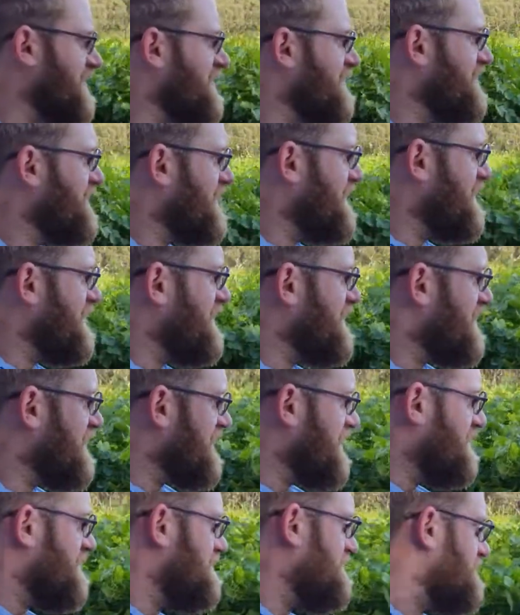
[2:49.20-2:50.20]
the
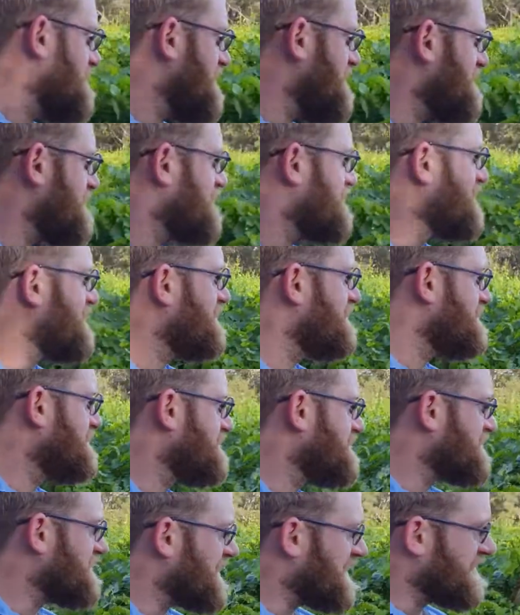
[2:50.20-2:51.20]

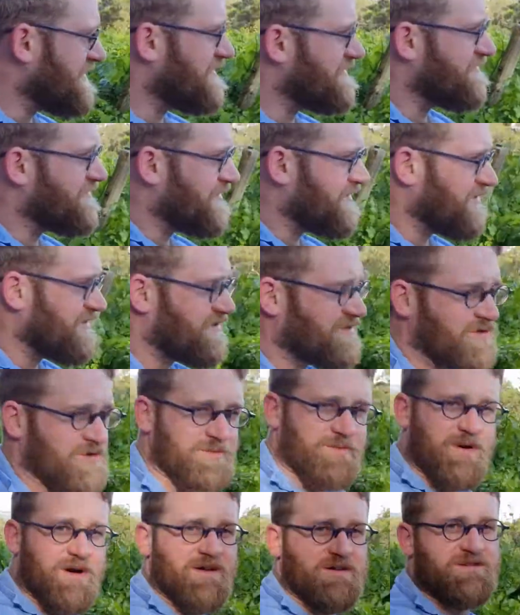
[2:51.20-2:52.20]
Americans, and followed
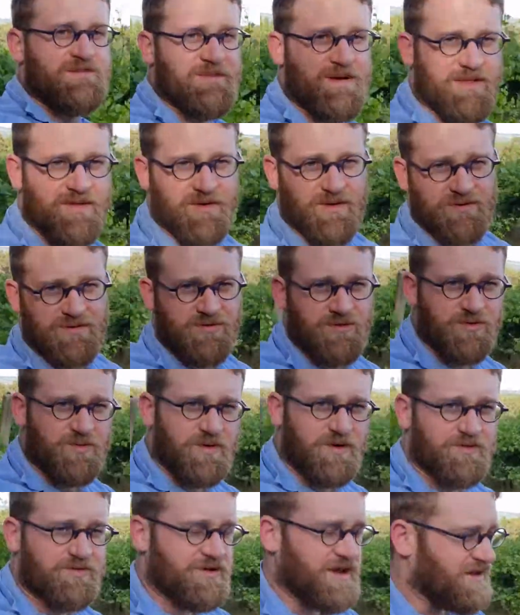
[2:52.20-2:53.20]
suit by some other New
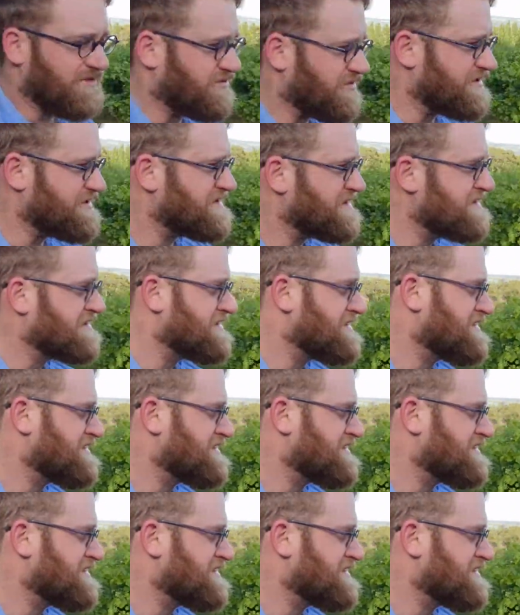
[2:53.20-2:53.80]
World countries,